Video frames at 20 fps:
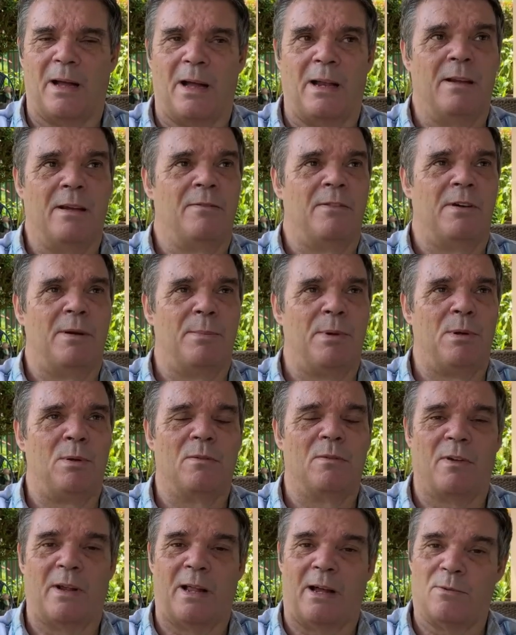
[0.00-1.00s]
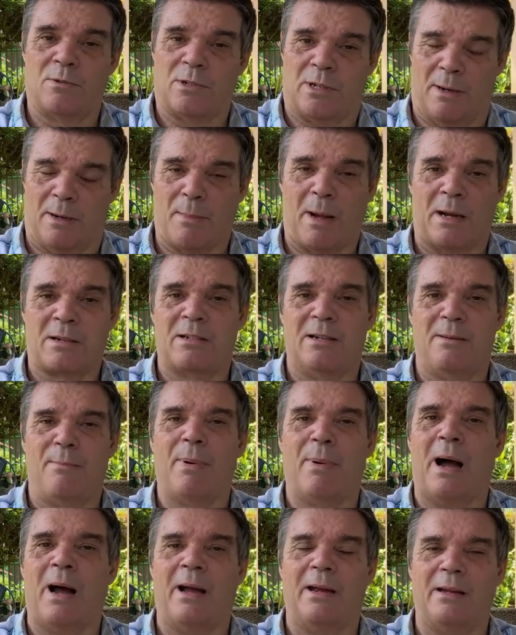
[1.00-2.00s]
I live in a beautiful house and I'm actually
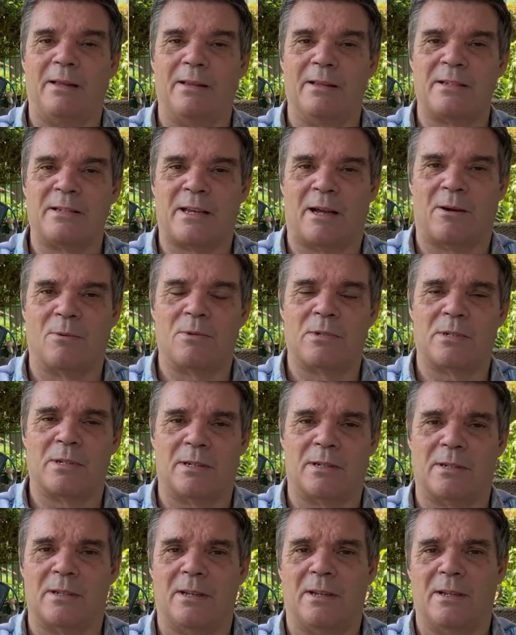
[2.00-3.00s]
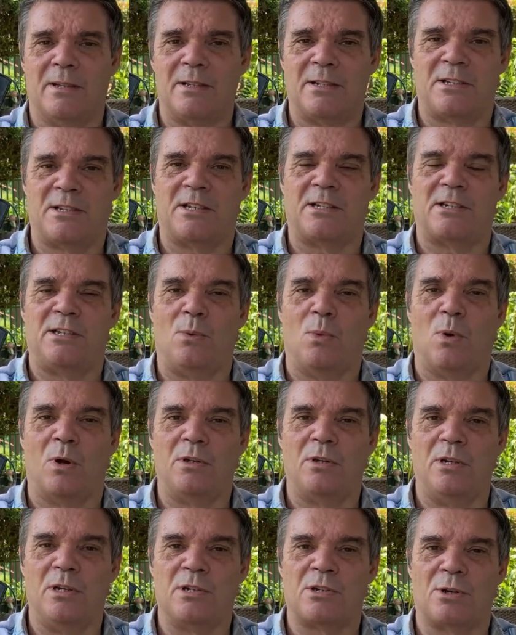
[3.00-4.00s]
buying this house at
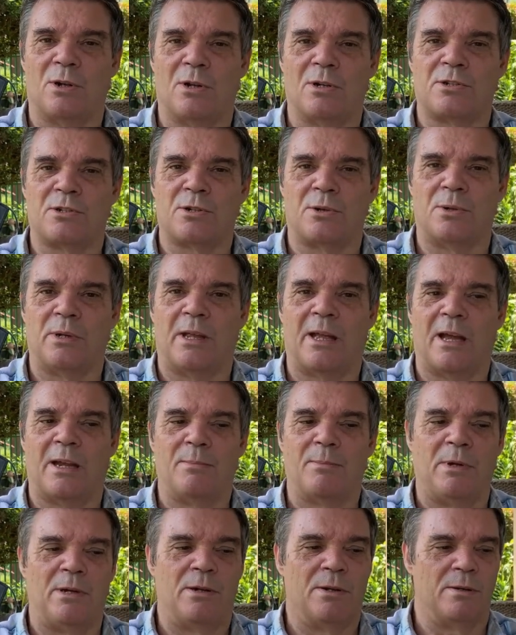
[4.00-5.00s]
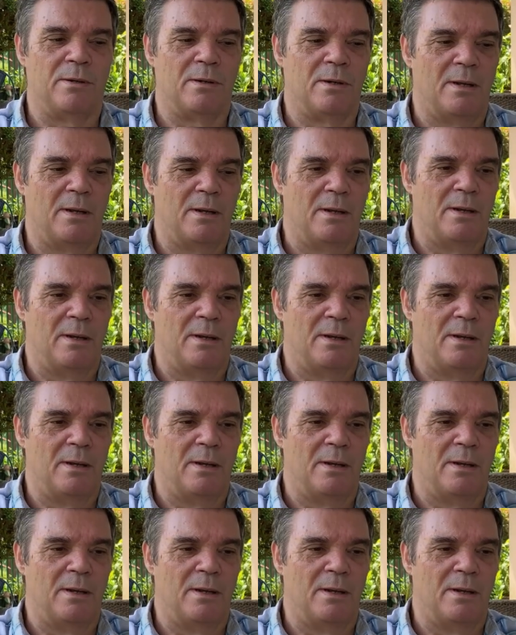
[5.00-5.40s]
61 years old, so it can be done.